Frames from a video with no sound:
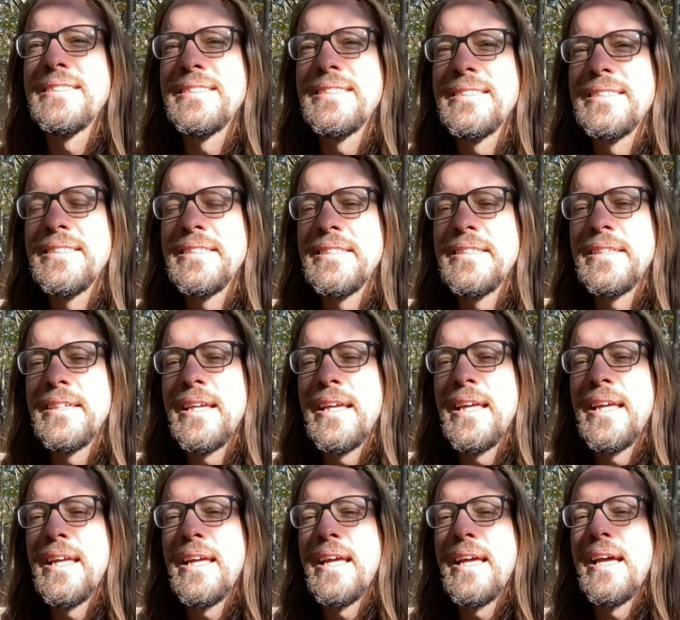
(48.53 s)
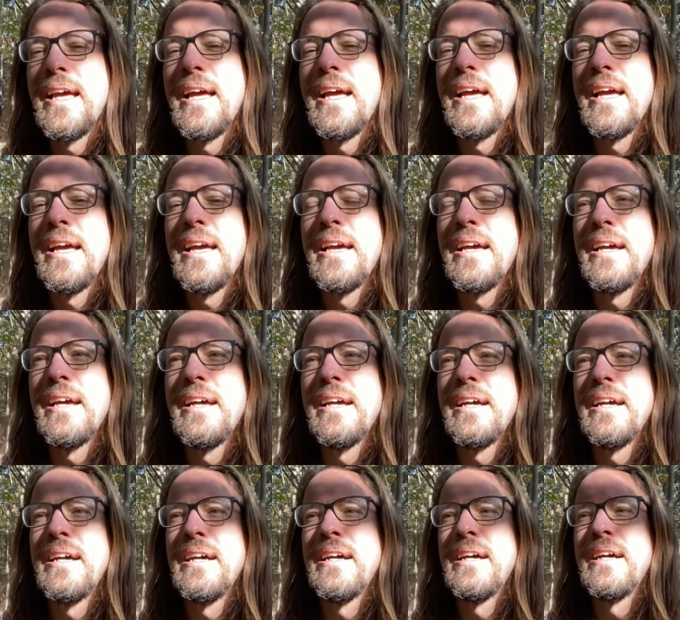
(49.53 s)

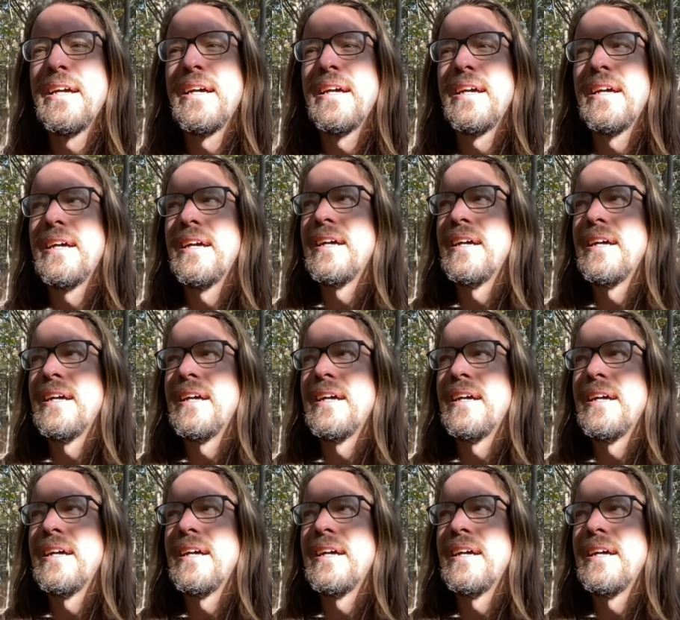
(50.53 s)
[no speech]